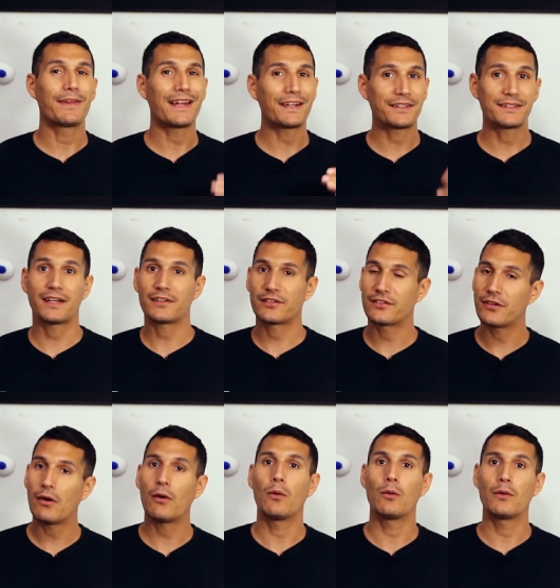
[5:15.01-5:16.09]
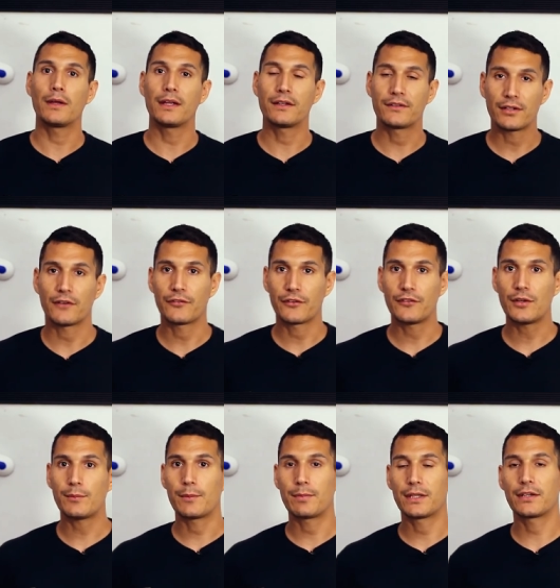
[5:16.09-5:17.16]
But that's not so in software
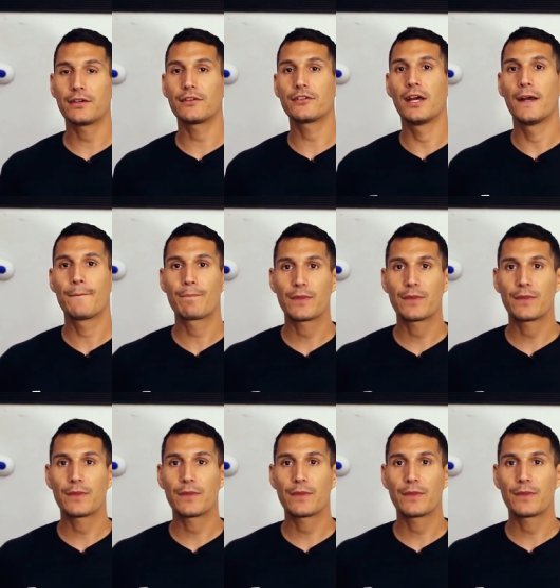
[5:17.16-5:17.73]
development because